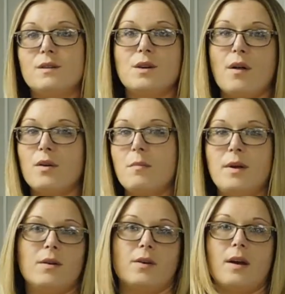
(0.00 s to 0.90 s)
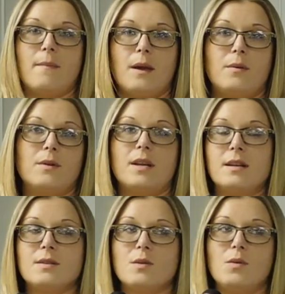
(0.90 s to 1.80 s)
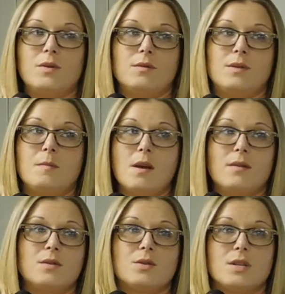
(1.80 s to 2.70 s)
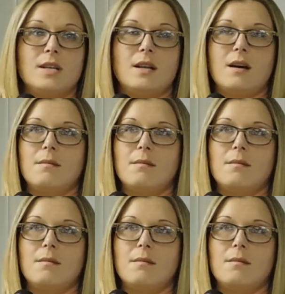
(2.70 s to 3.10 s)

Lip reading: $1 a milligram they were getting sold to me on the street.